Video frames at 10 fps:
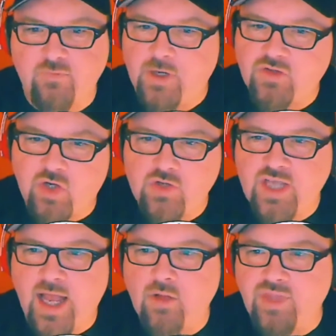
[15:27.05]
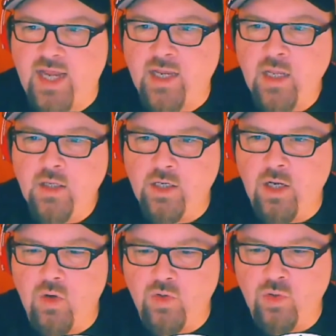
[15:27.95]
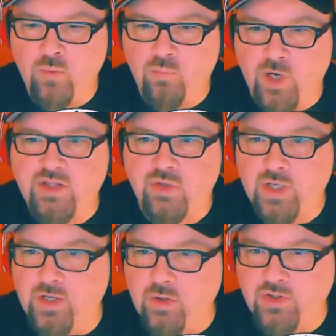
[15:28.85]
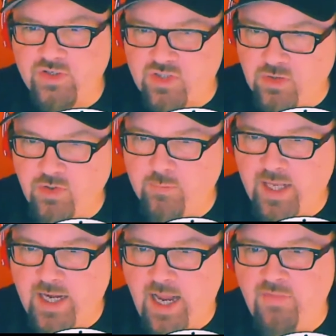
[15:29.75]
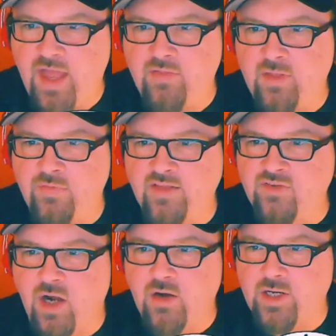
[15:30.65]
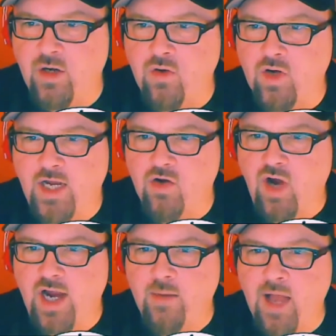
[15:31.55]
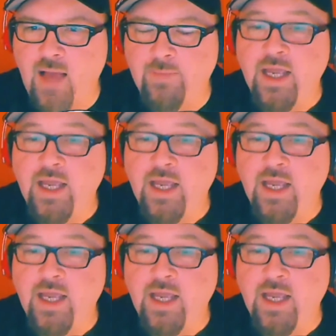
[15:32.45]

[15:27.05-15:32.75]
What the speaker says: But it turns out that, you know, you prick their ego just a little bit and then they start, you know, kind of cry to mommy.